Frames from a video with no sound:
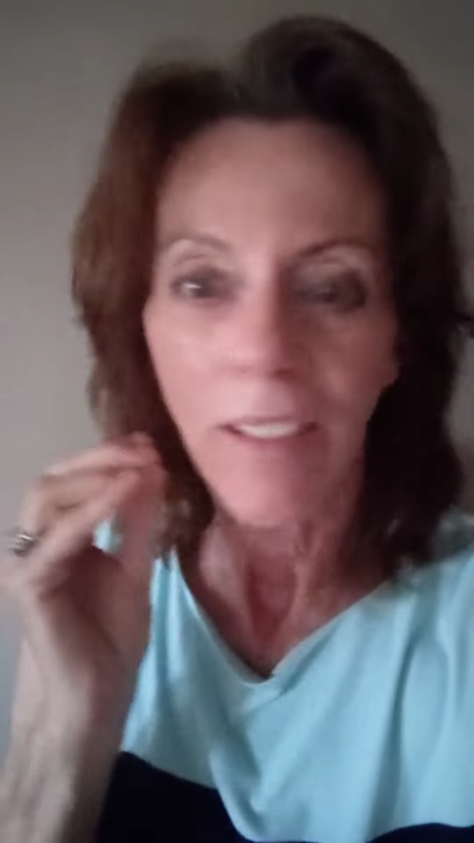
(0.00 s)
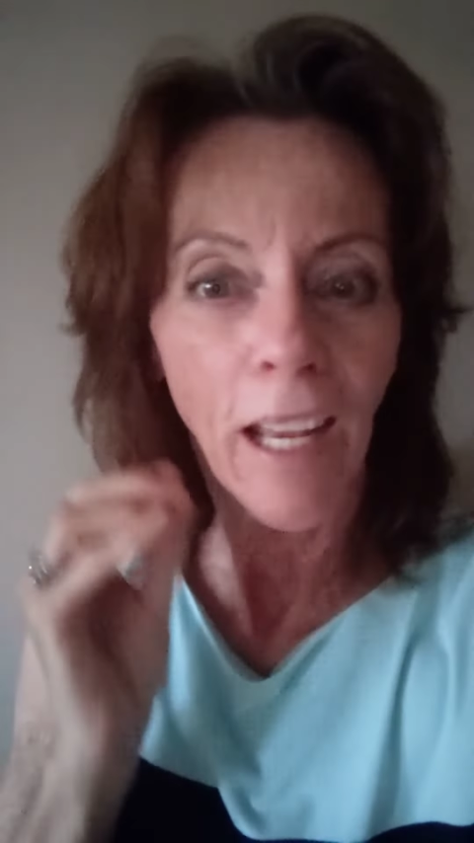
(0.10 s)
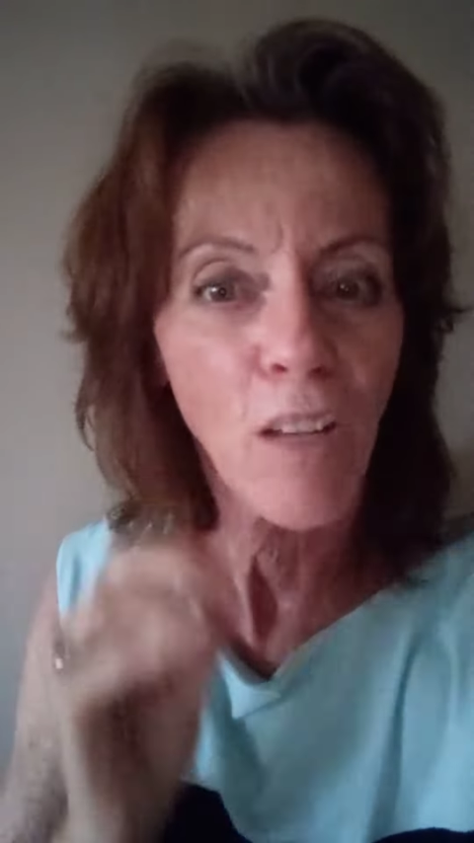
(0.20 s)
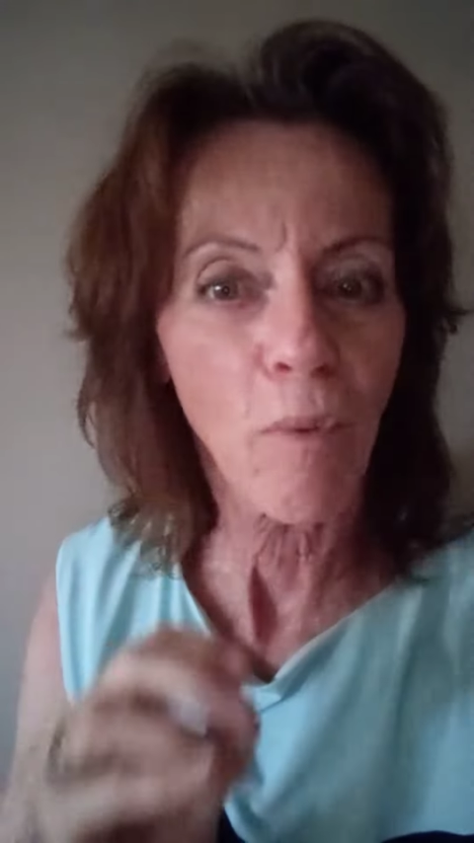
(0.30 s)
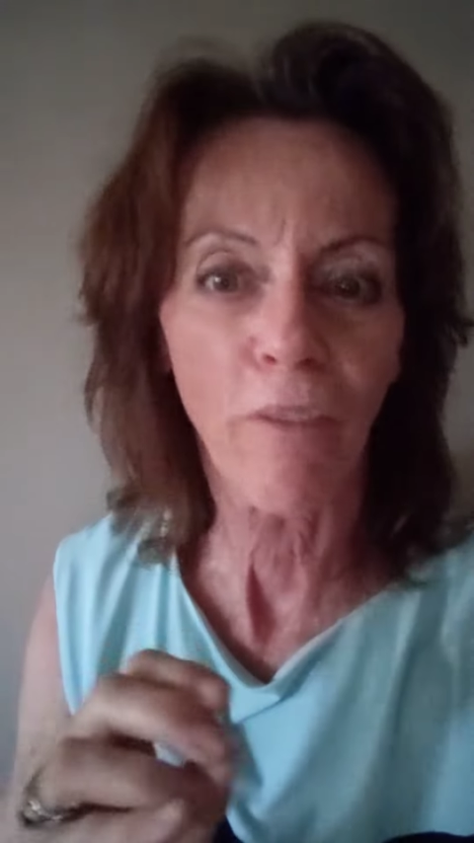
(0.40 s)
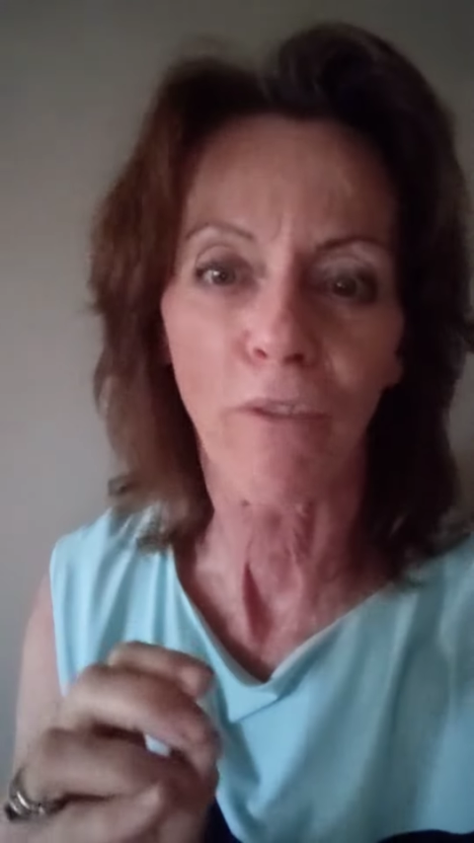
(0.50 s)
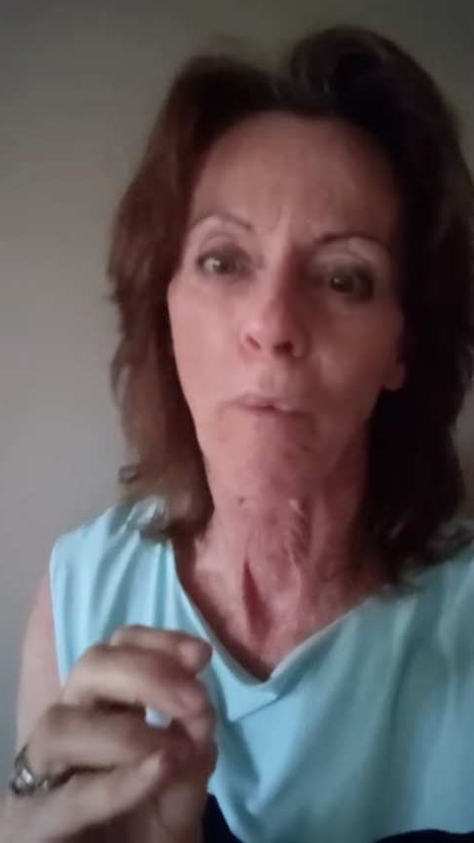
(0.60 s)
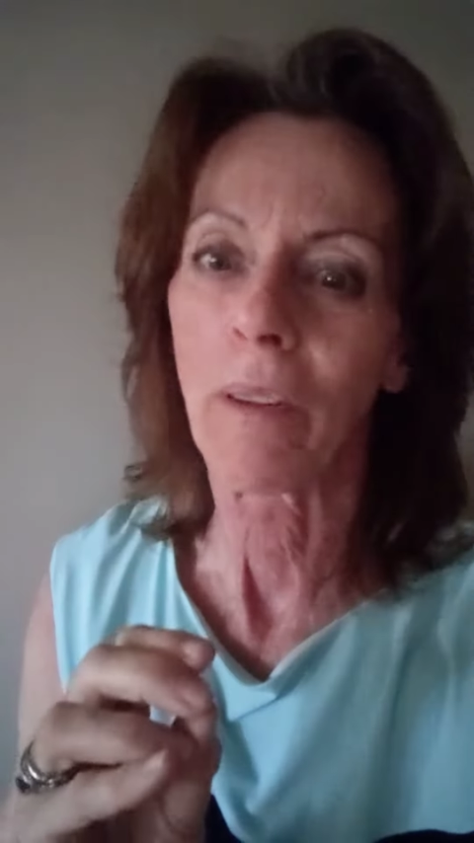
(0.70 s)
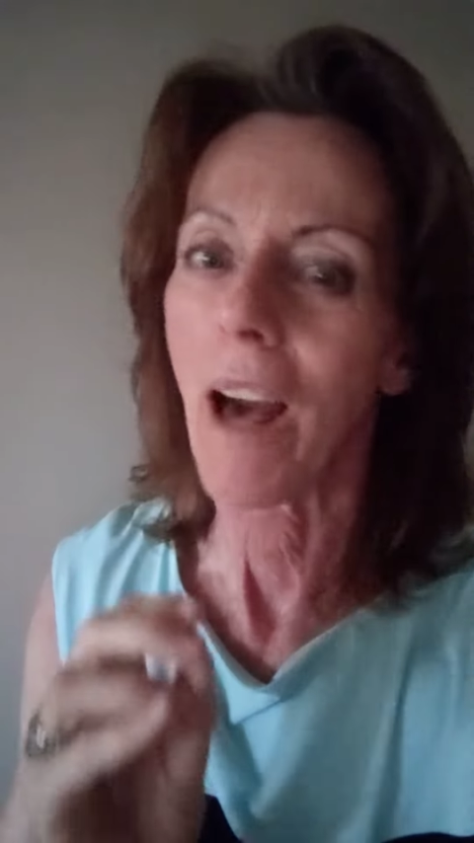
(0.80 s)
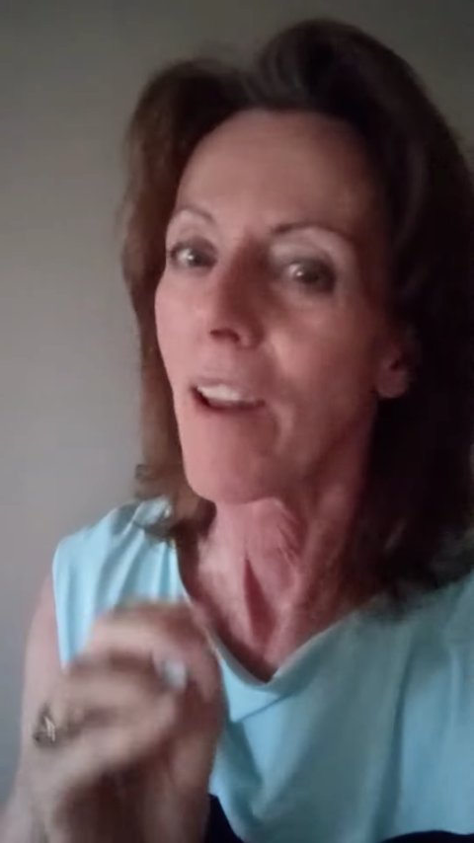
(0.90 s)
engagement
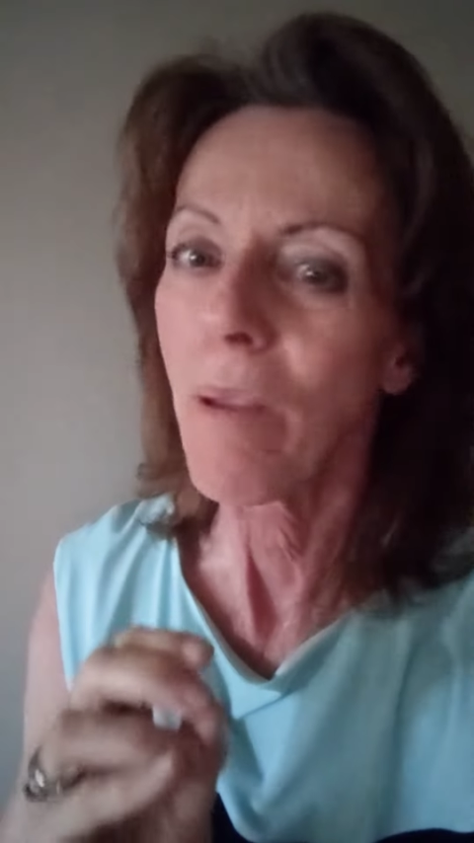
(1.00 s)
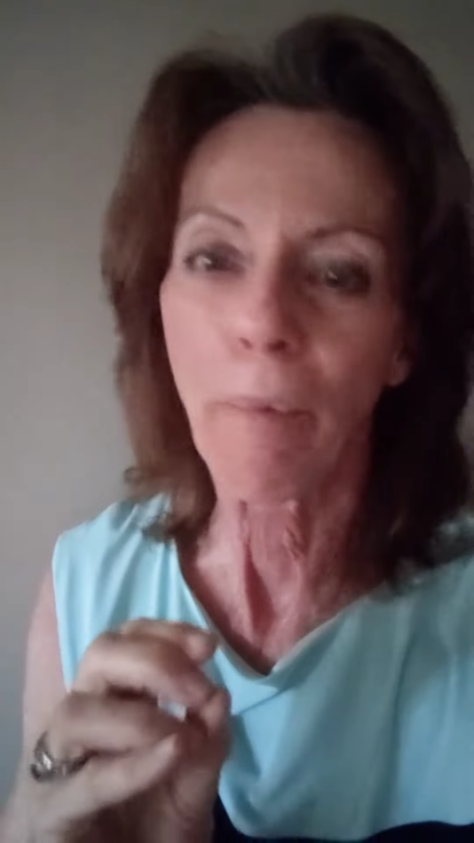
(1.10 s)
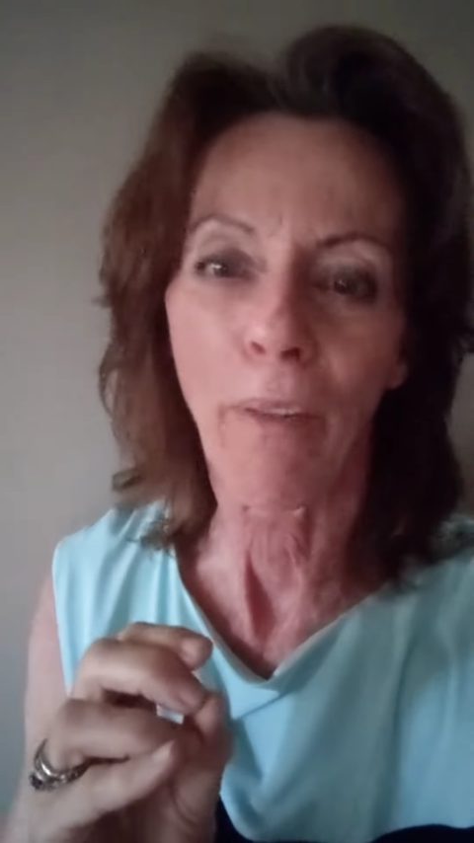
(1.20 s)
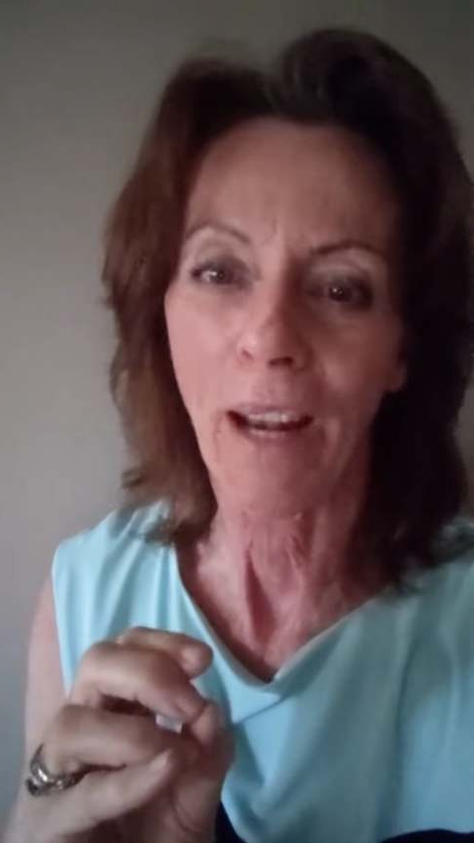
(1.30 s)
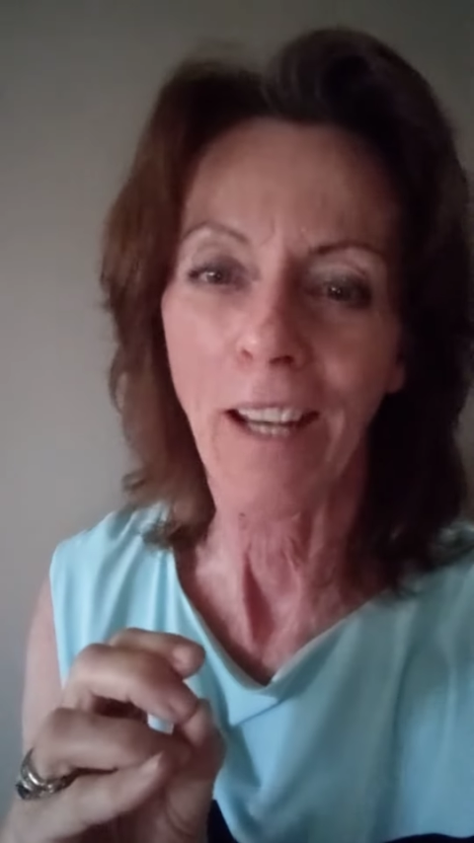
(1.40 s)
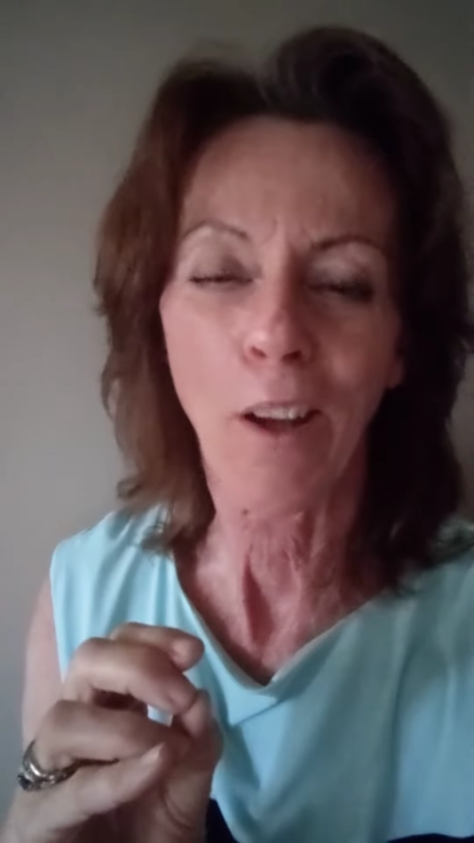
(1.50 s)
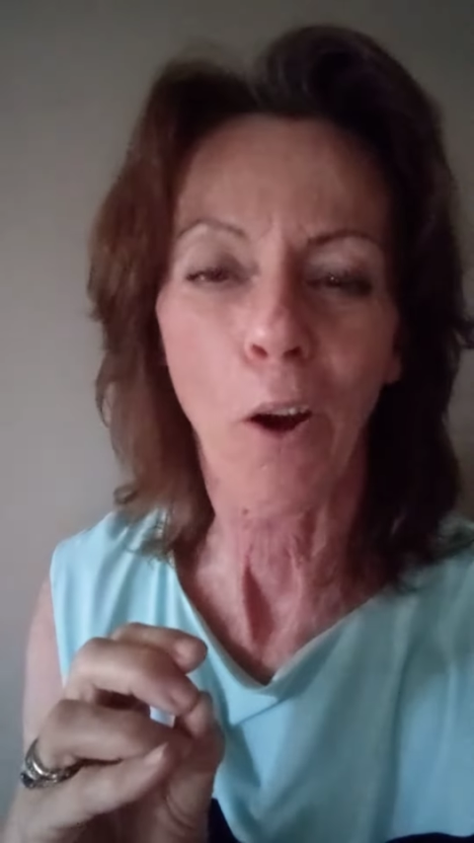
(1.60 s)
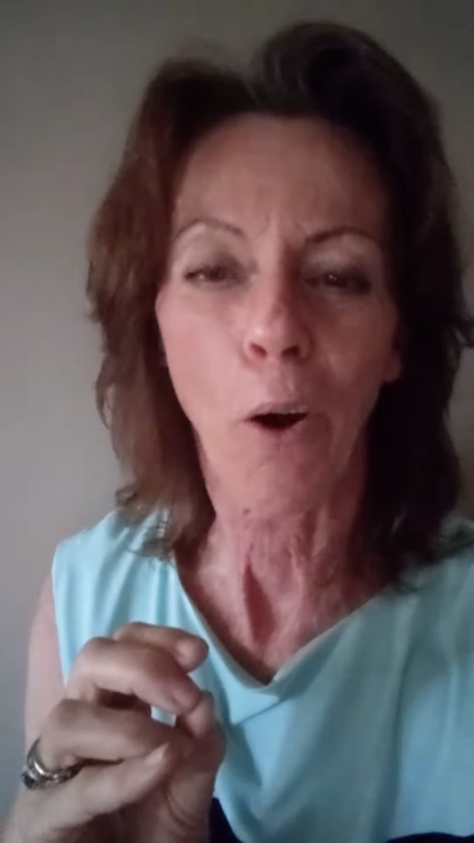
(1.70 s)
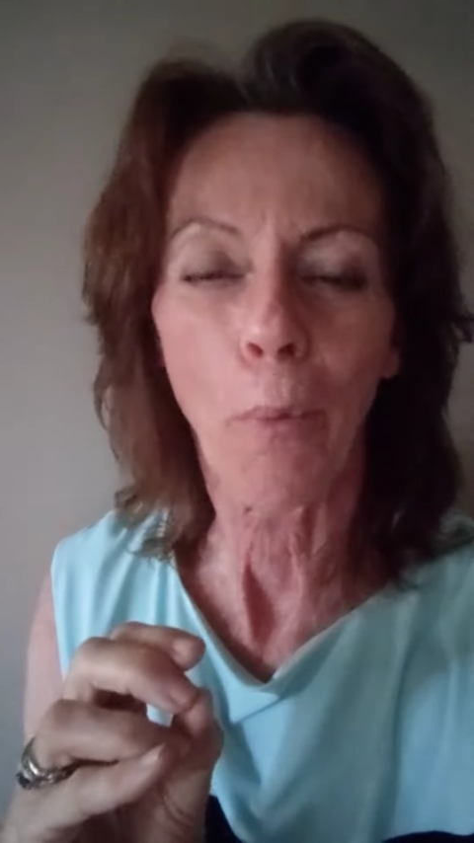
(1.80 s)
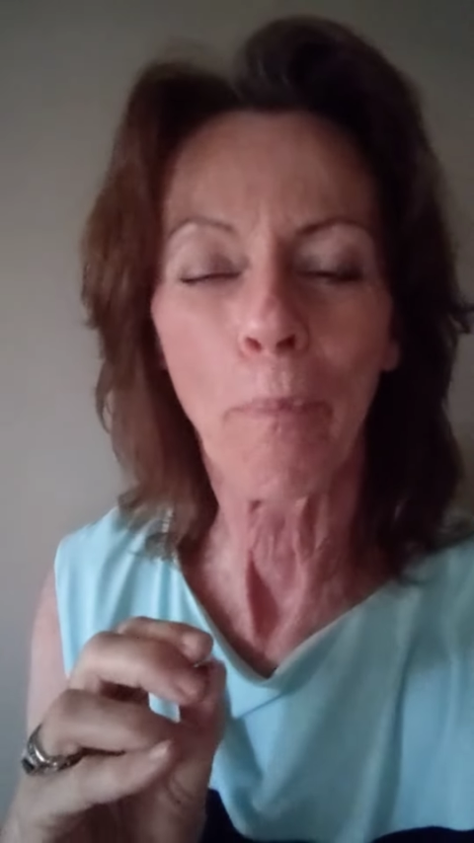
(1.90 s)
from a lot of people that I
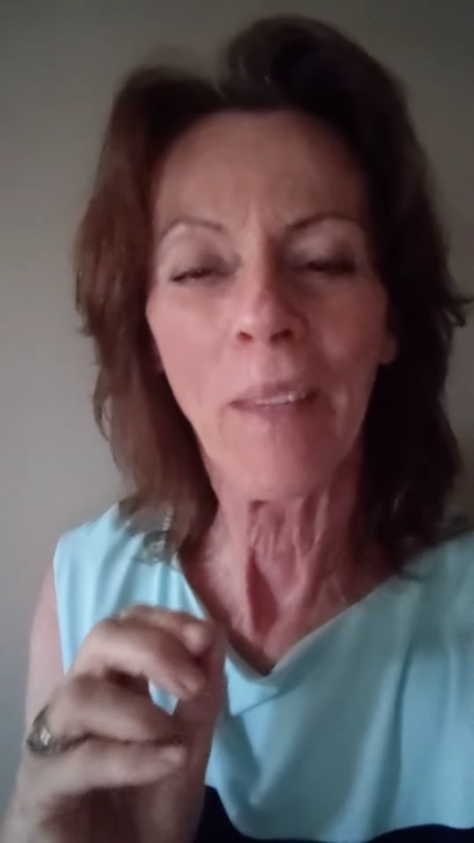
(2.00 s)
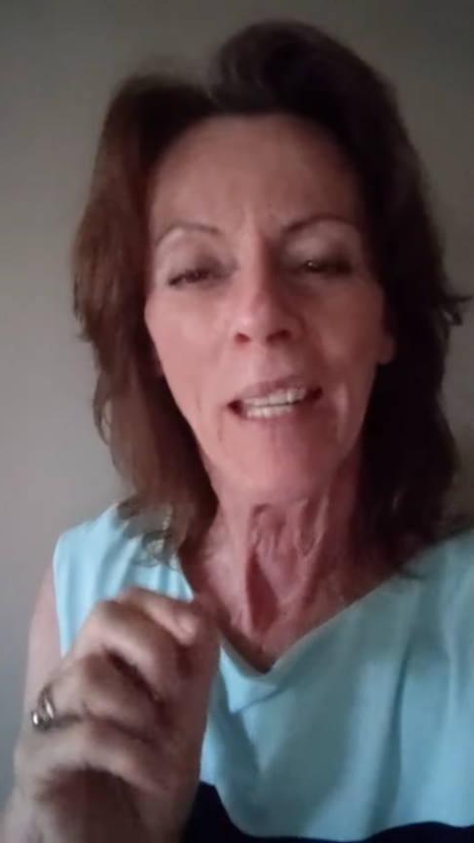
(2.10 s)
know.